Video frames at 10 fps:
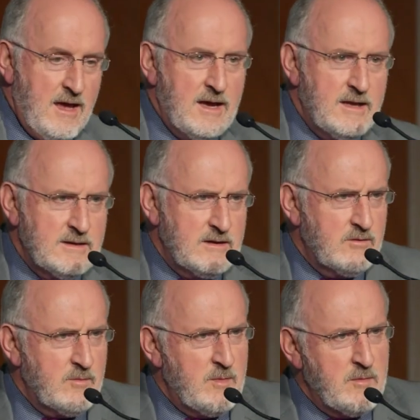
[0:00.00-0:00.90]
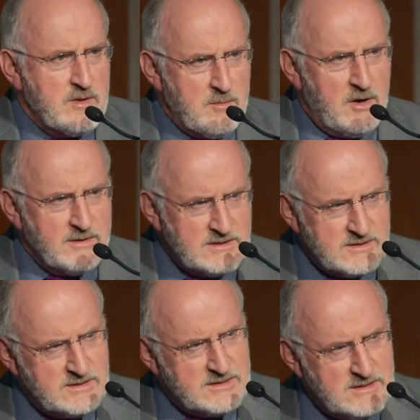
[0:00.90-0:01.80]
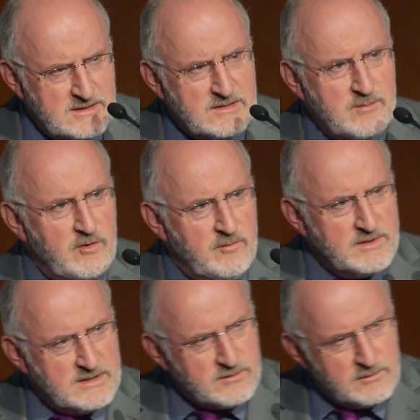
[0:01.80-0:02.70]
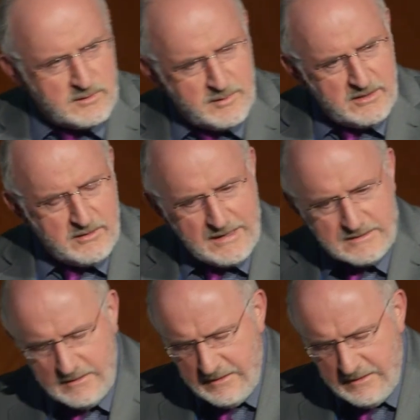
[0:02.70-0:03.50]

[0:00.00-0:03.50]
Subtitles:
And you remember that Parkinson's disease is a movement disorder where you get